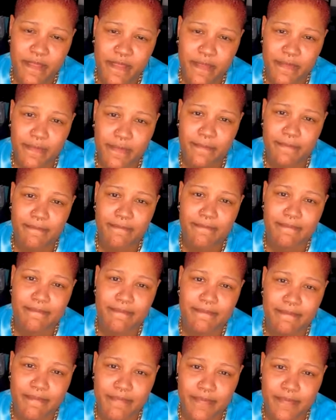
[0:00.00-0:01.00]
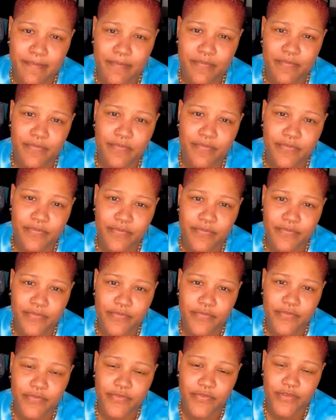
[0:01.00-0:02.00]

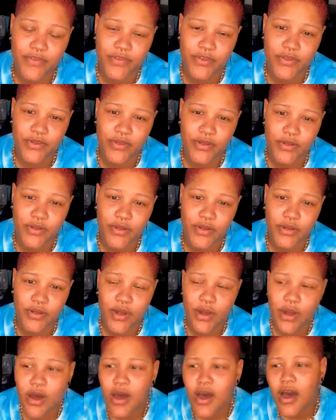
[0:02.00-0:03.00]
This person isn't speaking.